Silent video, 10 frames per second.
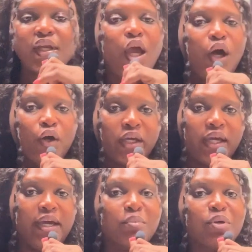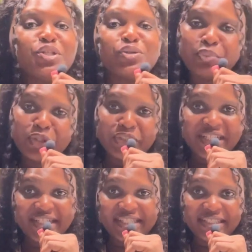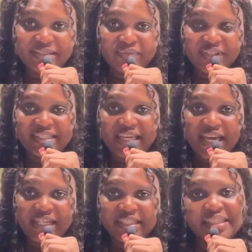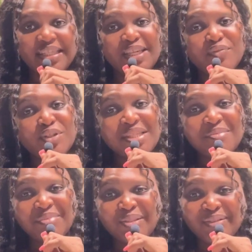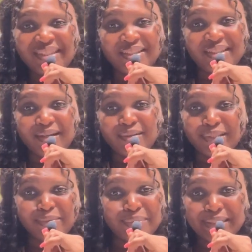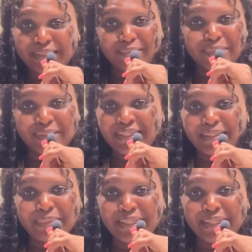Okay, I'm going to apologize in advance, guys. If you see me looking down, it's because I'm looking at my